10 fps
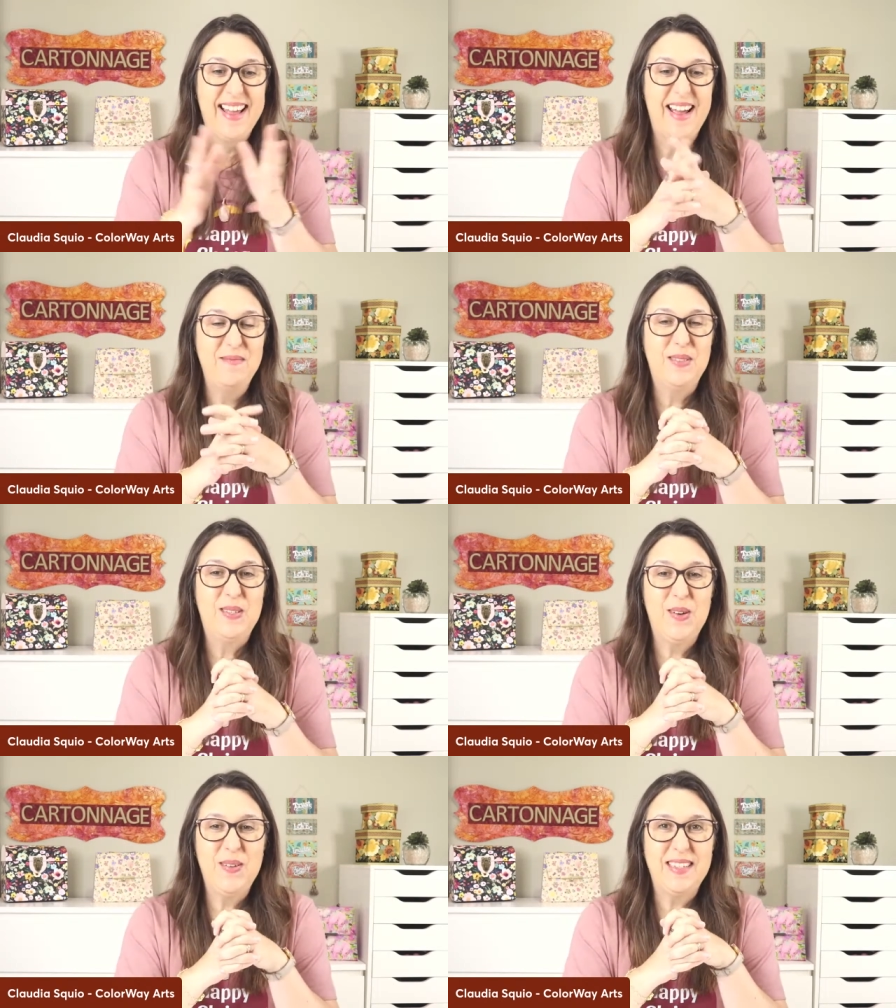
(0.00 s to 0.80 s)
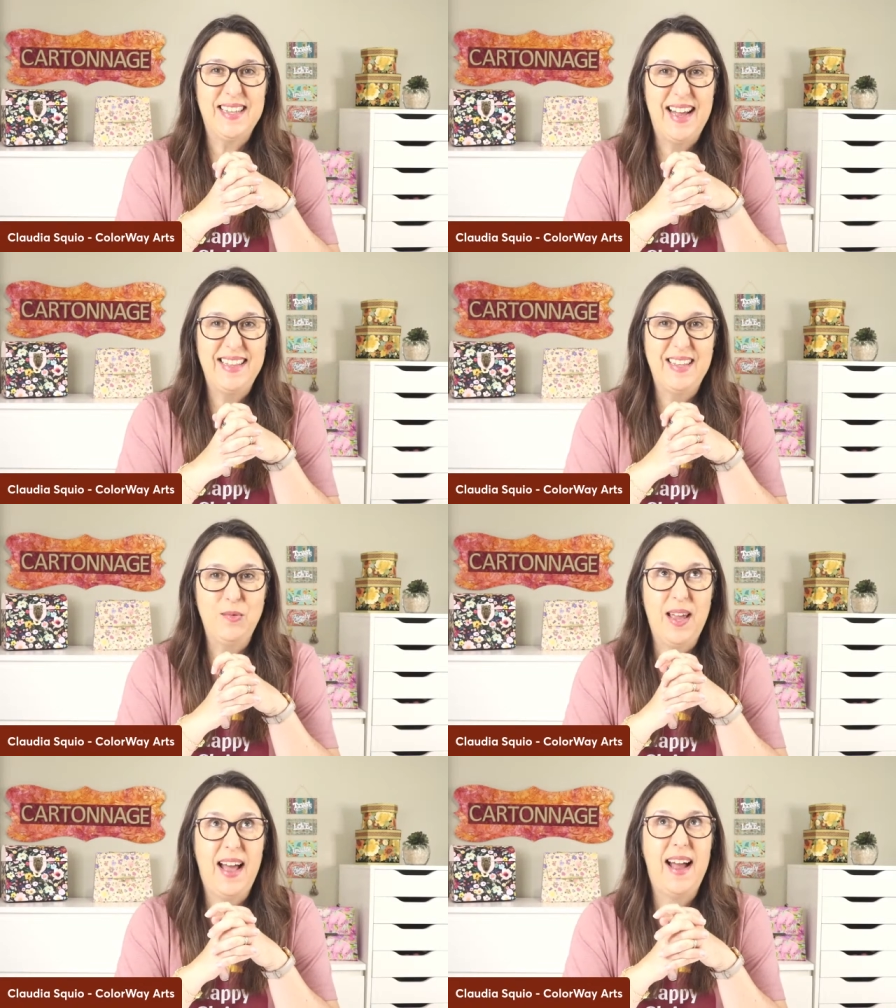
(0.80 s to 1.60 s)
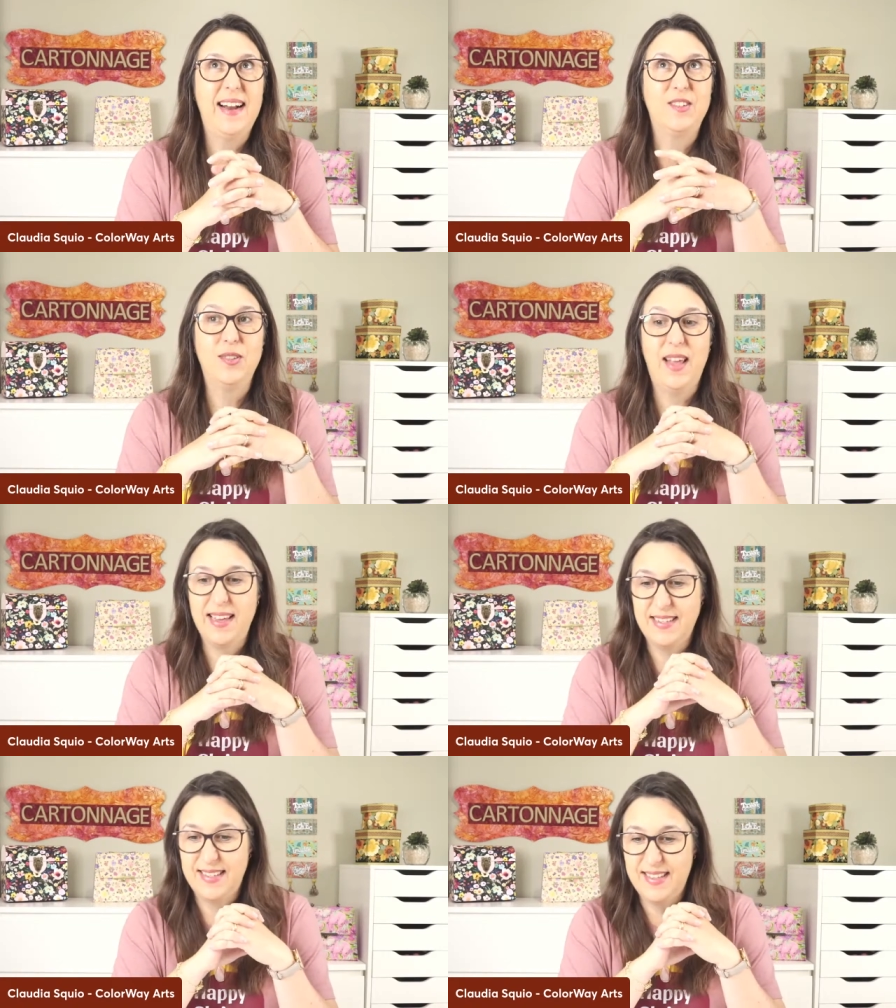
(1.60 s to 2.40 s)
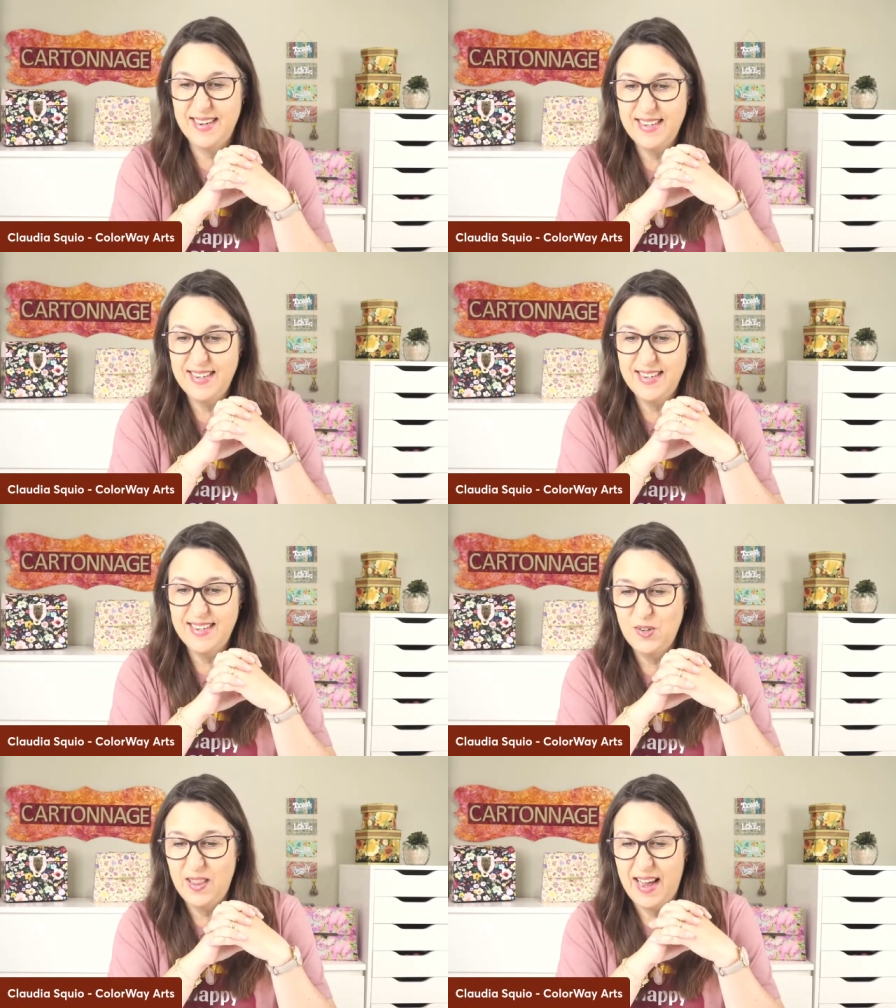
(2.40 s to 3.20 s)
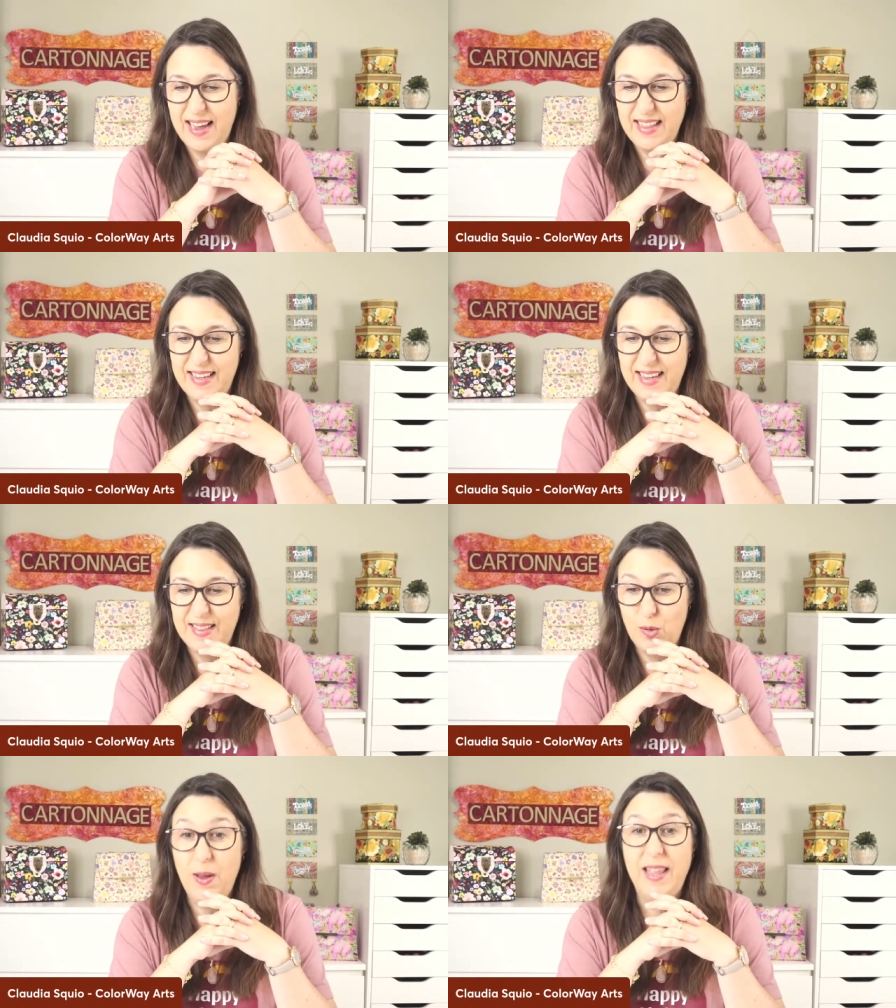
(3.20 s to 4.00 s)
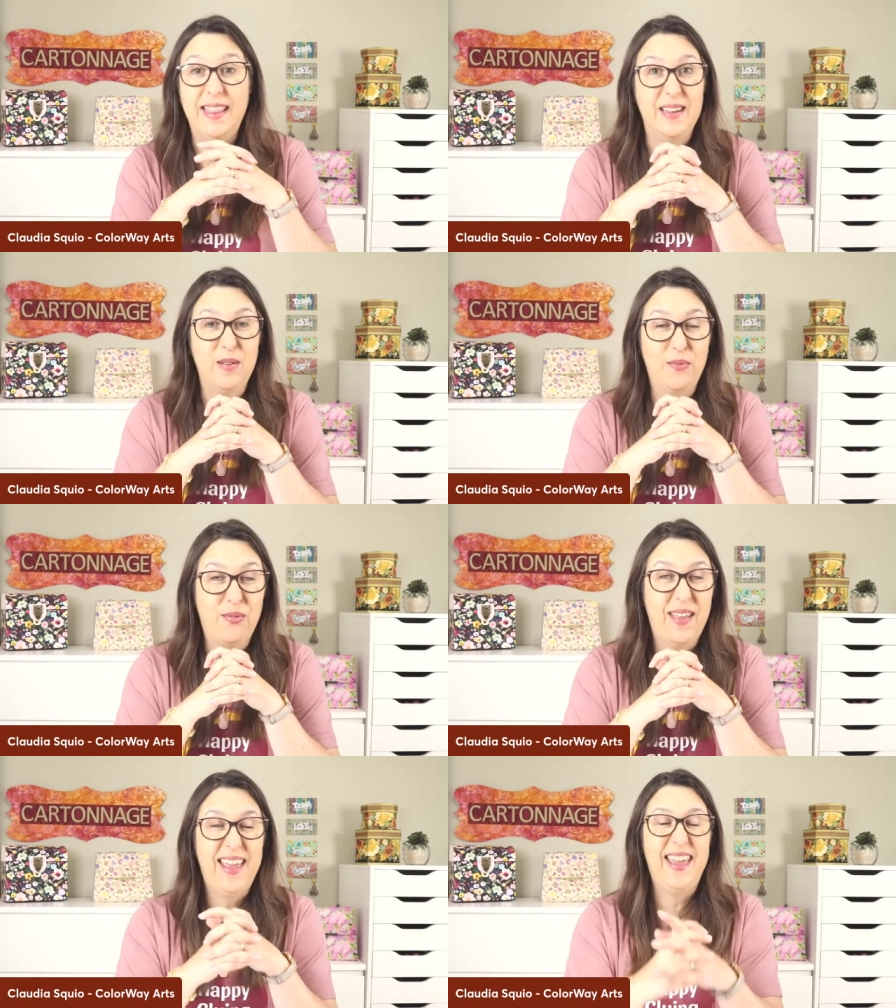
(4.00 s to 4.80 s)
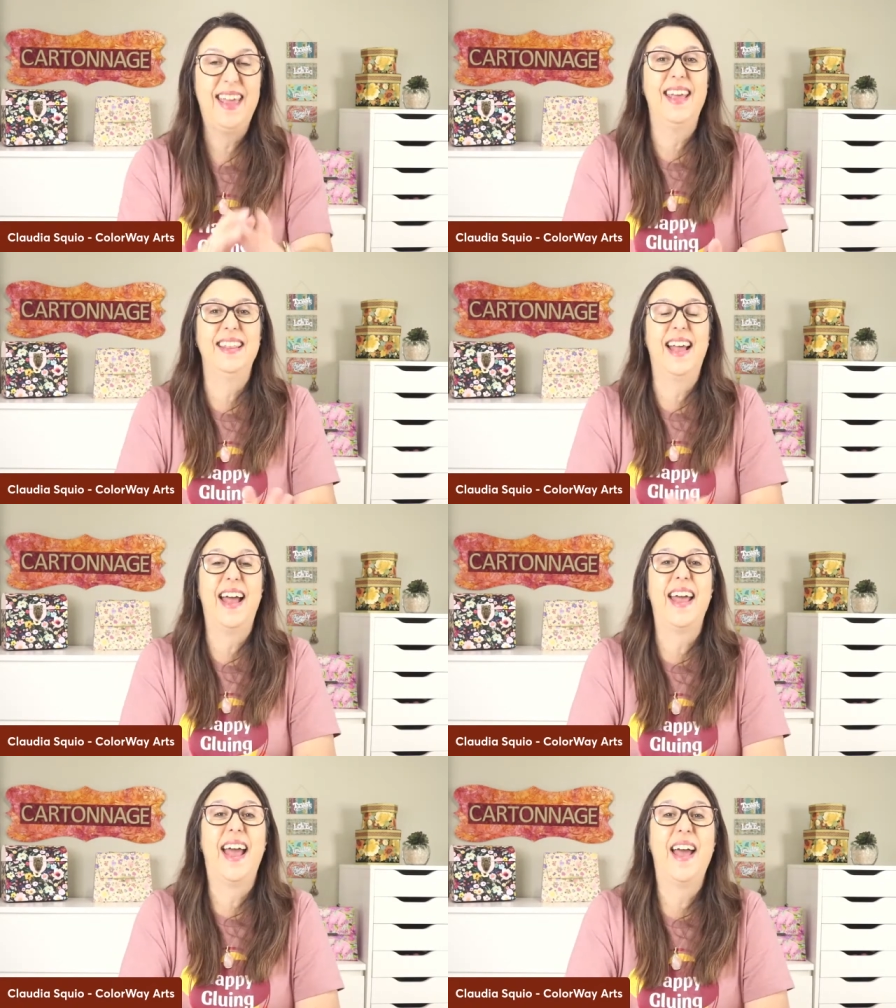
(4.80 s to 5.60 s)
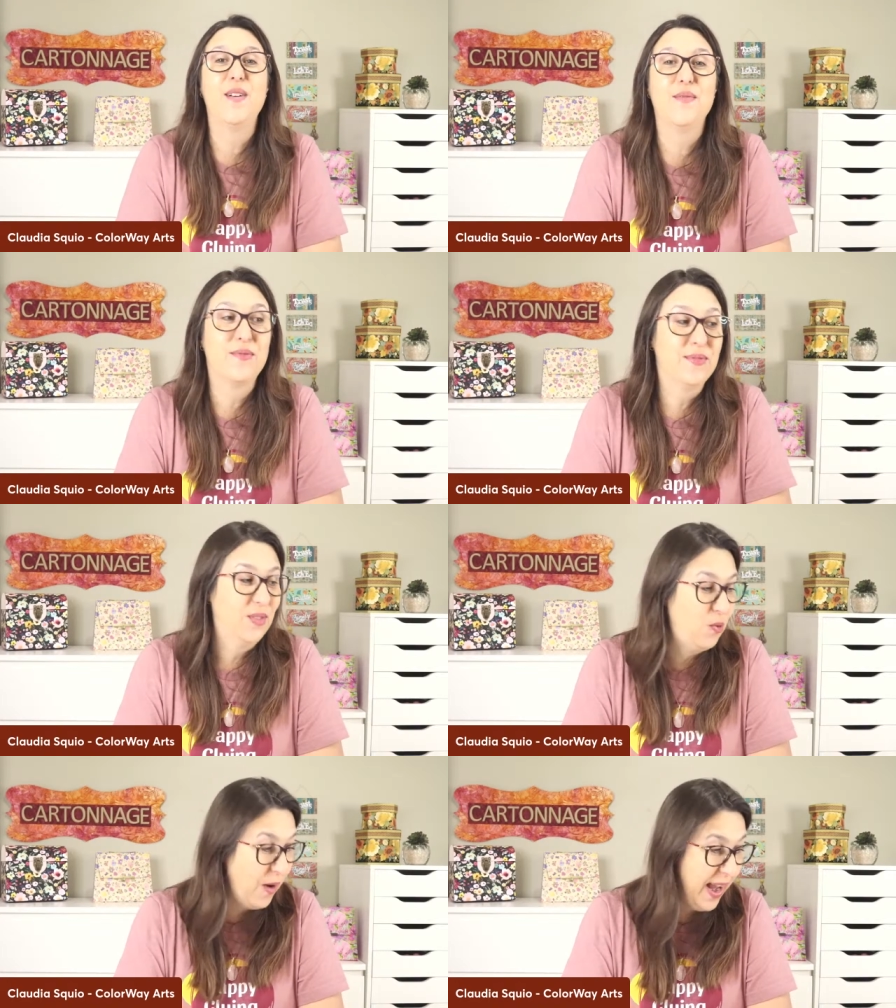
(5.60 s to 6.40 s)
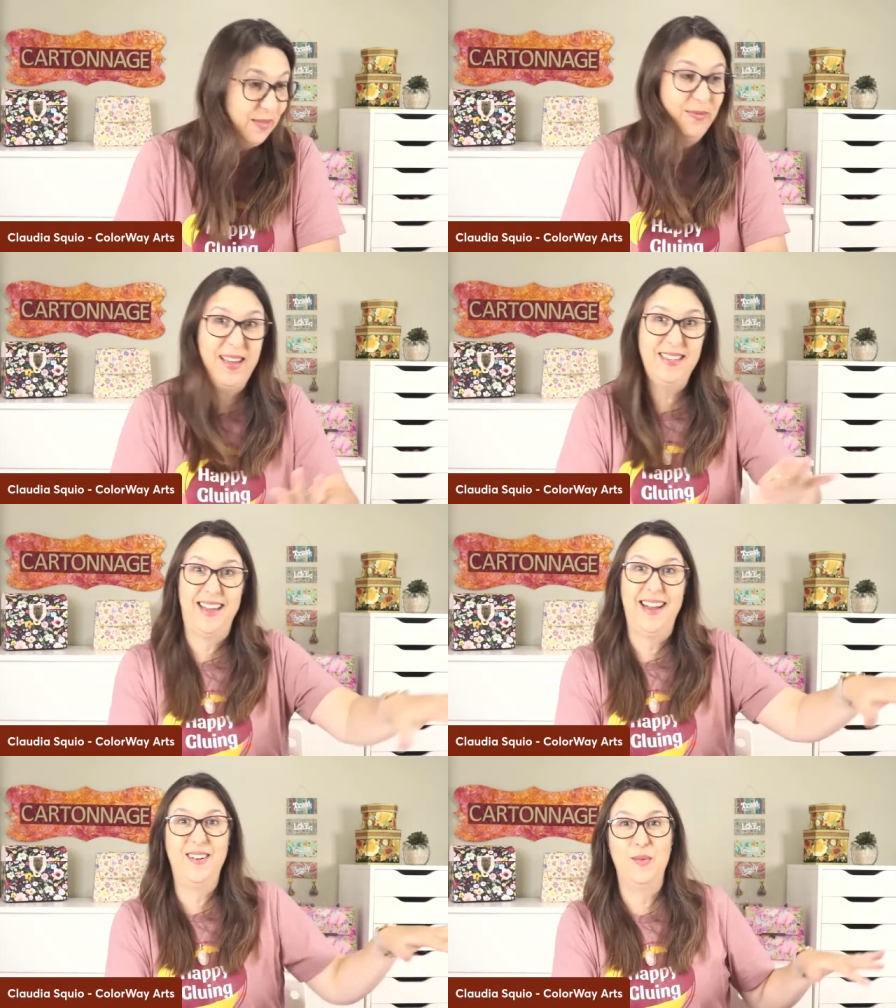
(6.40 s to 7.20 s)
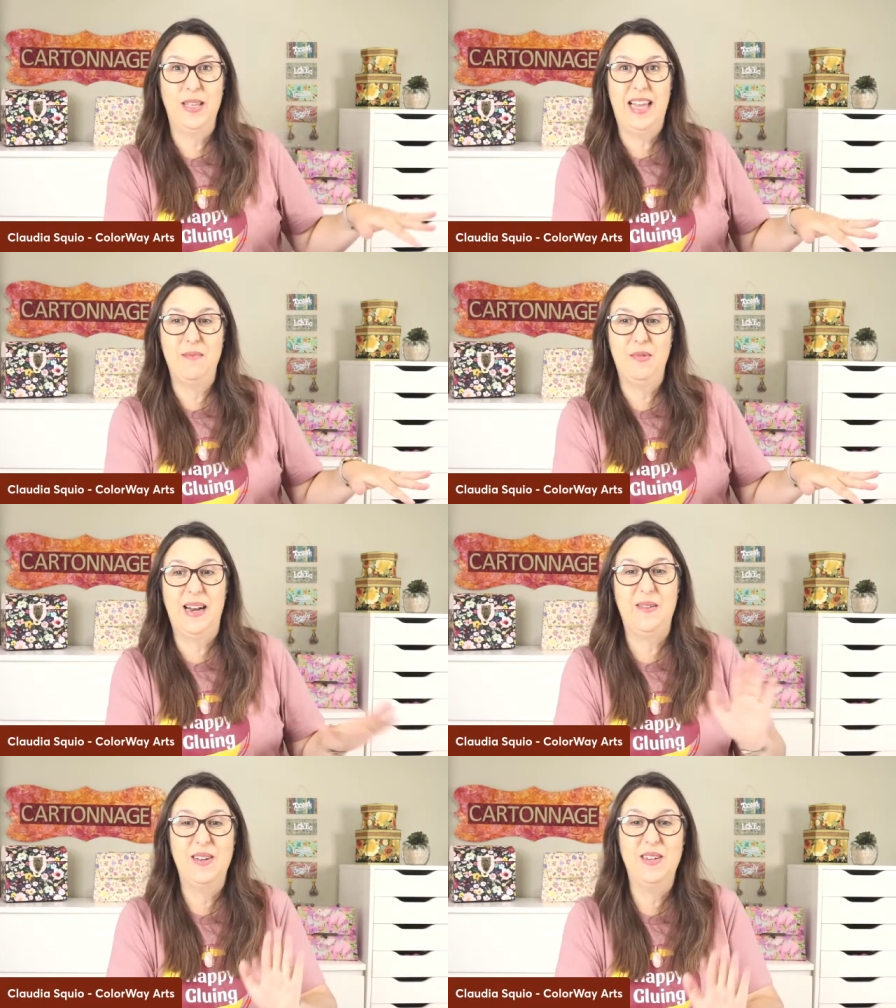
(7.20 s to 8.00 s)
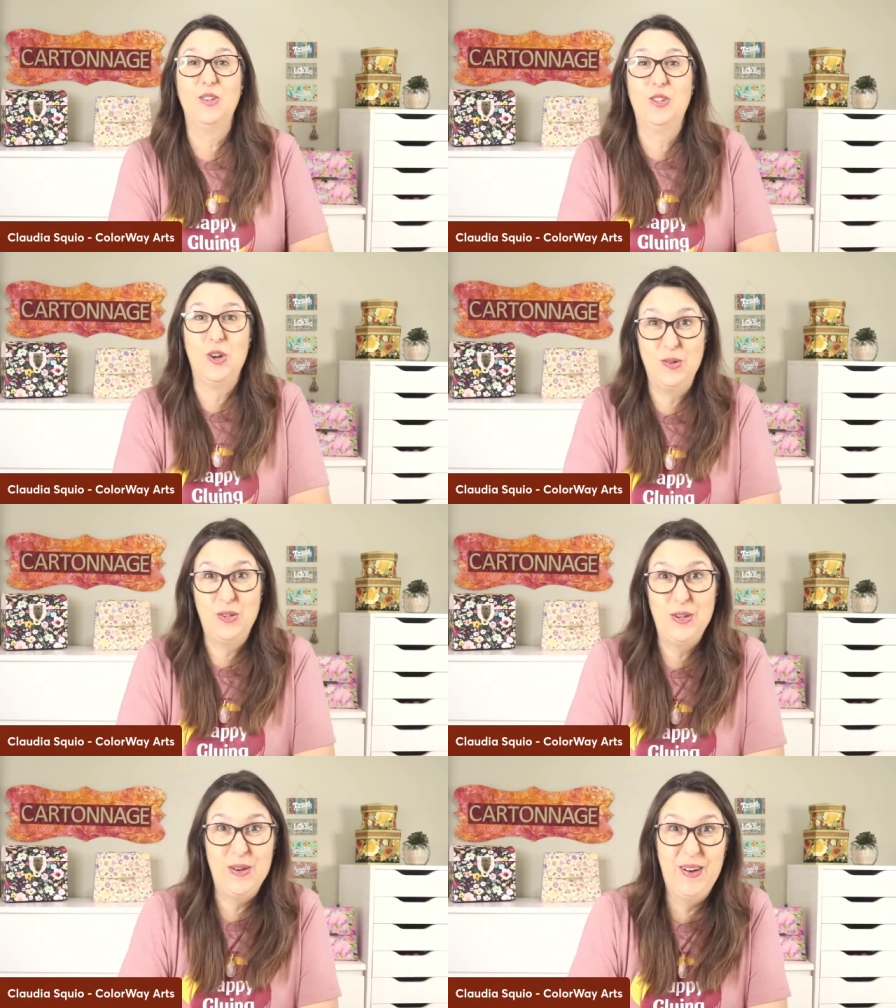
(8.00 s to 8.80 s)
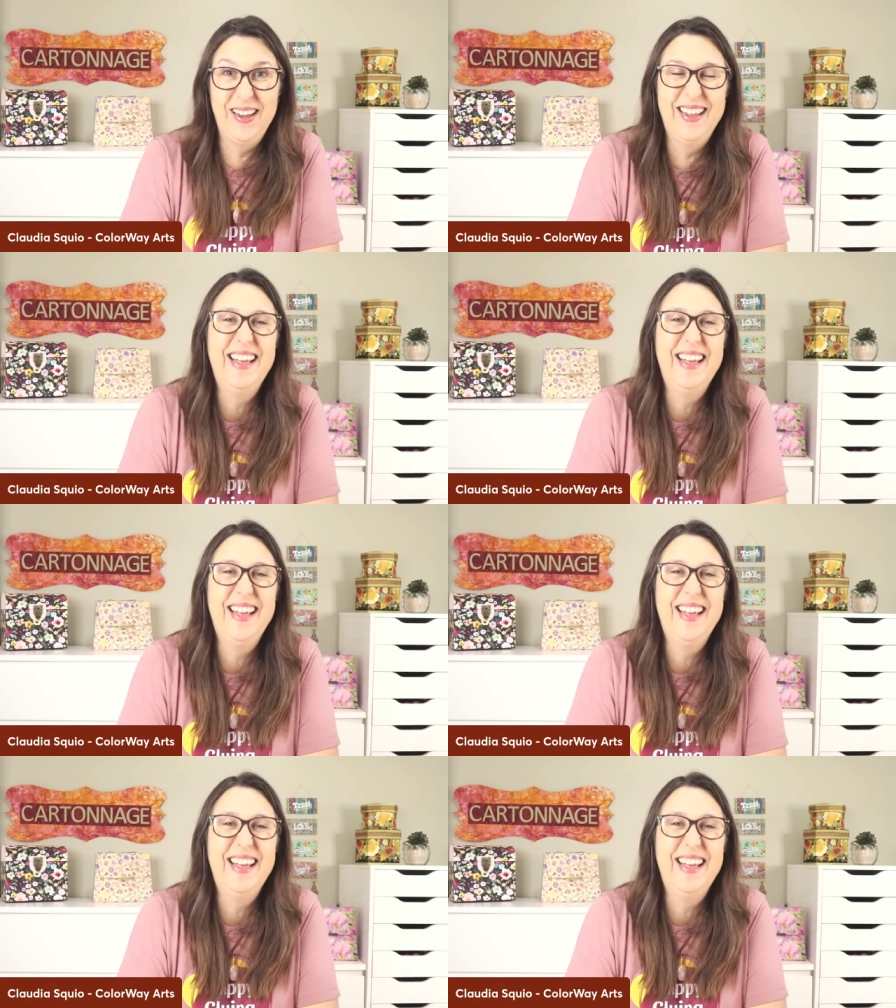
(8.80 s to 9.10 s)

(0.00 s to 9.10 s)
I'm so excited we are. Today is Thursday, July the 20th, and I have great things here on my table that I want to show to you.